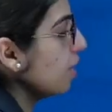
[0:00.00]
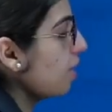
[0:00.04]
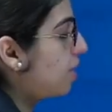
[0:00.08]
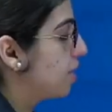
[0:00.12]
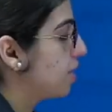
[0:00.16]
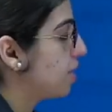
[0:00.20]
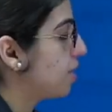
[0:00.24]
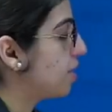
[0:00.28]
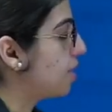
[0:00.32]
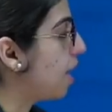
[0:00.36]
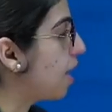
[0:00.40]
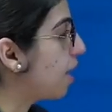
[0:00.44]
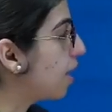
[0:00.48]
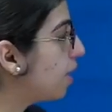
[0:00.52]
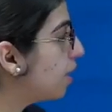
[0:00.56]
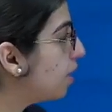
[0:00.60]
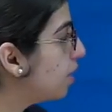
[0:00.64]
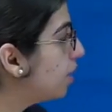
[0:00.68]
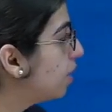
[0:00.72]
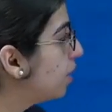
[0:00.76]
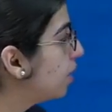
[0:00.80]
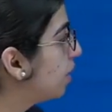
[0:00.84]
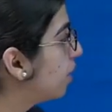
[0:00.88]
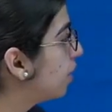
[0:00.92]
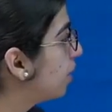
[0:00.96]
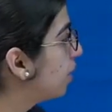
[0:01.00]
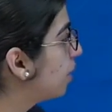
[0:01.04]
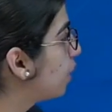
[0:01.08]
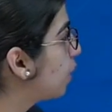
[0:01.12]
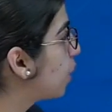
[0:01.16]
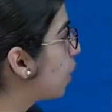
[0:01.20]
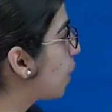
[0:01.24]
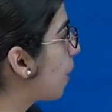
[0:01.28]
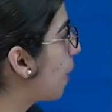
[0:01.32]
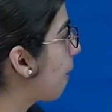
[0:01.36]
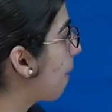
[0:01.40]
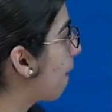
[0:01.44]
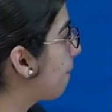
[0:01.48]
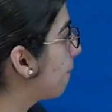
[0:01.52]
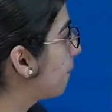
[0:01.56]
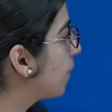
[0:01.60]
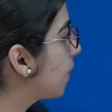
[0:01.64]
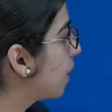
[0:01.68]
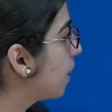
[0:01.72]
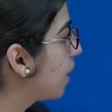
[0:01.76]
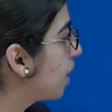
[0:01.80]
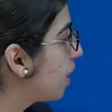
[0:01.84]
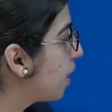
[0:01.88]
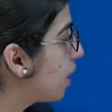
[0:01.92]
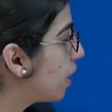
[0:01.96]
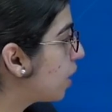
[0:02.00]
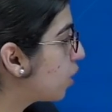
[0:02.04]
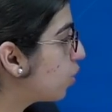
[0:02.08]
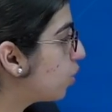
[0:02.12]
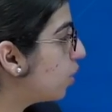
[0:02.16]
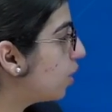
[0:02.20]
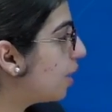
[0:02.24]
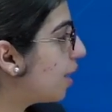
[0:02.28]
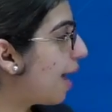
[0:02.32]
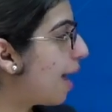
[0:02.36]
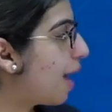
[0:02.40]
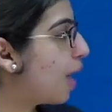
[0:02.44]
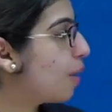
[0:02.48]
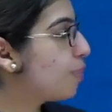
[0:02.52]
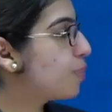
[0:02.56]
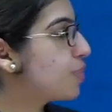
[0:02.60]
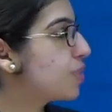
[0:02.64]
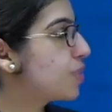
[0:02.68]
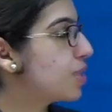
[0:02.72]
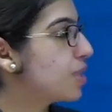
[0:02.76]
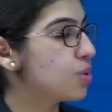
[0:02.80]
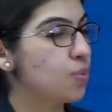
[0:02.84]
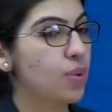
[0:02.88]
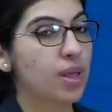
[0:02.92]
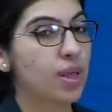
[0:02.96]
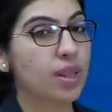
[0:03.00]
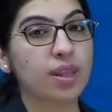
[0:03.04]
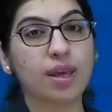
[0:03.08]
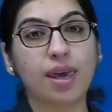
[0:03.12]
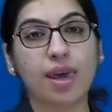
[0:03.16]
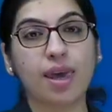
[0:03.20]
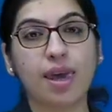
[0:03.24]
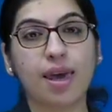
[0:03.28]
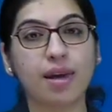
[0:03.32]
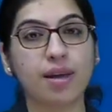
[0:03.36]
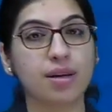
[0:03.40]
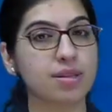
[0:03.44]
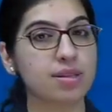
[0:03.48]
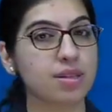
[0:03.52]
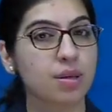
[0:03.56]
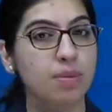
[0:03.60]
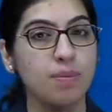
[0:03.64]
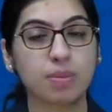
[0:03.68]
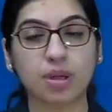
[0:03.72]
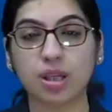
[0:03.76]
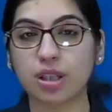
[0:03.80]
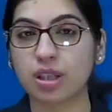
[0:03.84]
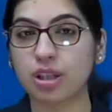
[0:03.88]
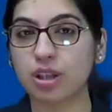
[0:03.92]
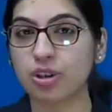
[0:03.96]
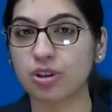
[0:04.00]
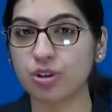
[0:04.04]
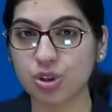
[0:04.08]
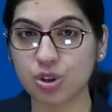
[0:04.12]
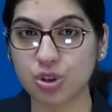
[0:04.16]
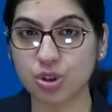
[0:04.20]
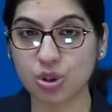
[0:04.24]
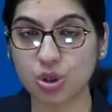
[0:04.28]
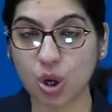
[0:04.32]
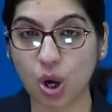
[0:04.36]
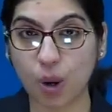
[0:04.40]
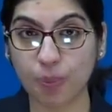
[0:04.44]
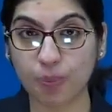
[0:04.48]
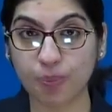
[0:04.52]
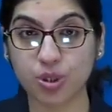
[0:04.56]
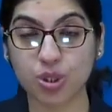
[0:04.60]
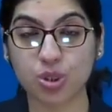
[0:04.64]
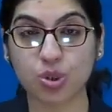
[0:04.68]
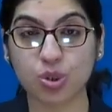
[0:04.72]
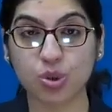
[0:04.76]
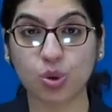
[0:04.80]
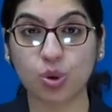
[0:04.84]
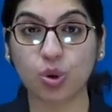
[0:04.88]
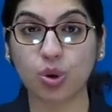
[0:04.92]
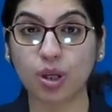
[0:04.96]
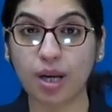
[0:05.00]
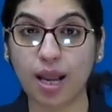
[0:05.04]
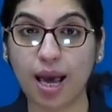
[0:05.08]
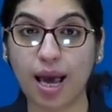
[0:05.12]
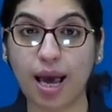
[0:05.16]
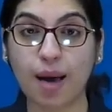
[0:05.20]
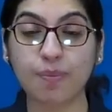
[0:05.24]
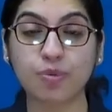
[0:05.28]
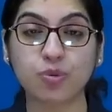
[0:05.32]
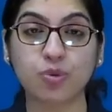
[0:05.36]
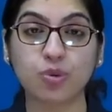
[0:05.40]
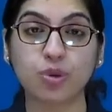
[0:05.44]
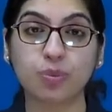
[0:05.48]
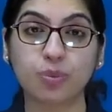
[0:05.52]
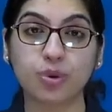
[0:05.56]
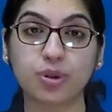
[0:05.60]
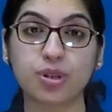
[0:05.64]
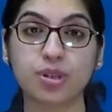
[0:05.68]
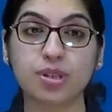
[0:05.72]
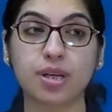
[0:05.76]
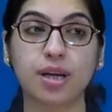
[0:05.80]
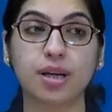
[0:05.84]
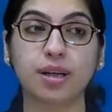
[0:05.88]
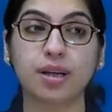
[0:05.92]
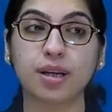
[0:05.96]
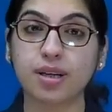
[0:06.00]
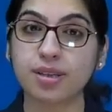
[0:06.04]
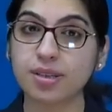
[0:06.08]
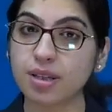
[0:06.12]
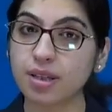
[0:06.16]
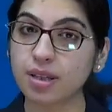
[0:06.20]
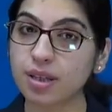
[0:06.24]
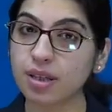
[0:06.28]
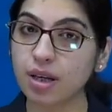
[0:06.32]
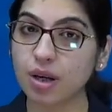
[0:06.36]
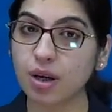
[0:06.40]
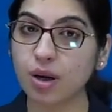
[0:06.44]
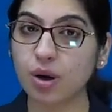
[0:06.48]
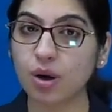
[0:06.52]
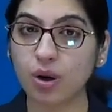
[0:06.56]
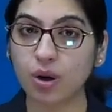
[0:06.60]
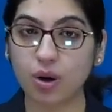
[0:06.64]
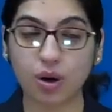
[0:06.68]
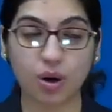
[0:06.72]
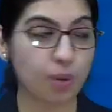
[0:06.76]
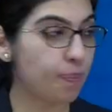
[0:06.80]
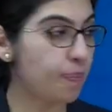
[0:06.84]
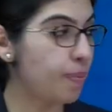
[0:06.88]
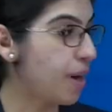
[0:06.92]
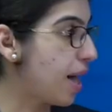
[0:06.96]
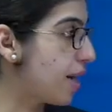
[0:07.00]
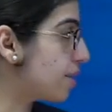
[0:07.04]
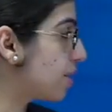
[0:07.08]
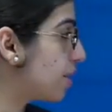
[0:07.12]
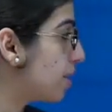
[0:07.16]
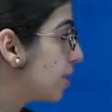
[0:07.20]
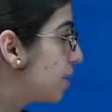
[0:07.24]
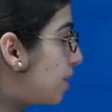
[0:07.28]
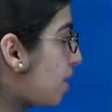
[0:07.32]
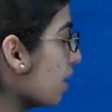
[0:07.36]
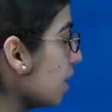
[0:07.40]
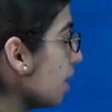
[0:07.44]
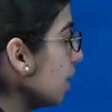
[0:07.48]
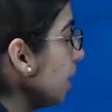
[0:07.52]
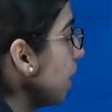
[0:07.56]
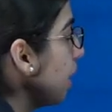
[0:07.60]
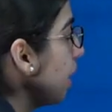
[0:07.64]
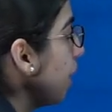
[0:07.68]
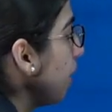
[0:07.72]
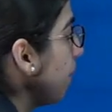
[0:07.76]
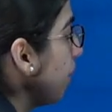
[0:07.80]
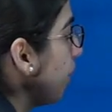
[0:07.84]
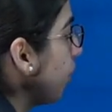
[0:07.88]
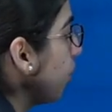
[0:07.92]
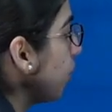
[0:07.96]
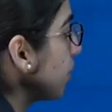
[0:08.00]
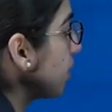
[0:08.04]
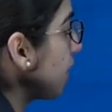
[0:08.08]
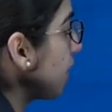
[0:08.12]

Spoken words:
sign. Collapse is when the air is completely resorbed. So collapse will present as an opacity because